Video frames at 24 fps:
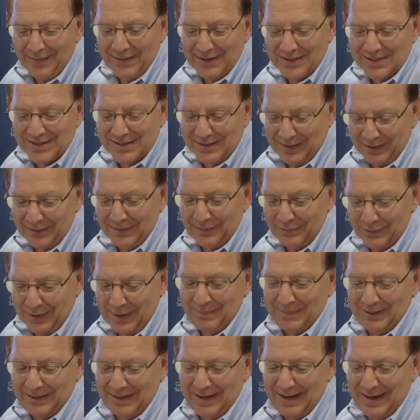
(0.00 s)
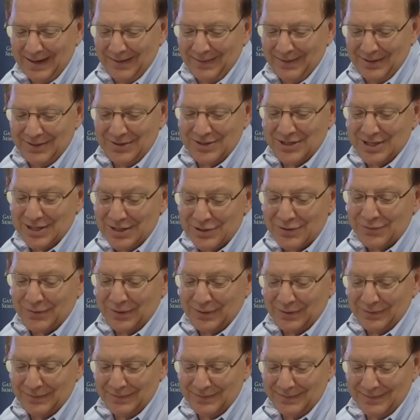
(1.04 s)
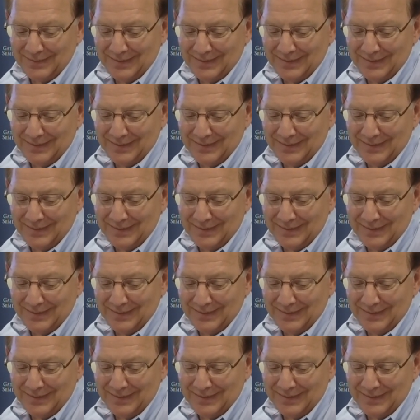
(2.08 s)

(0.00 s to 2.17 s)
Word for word: the son of Remaliah, there's Israel.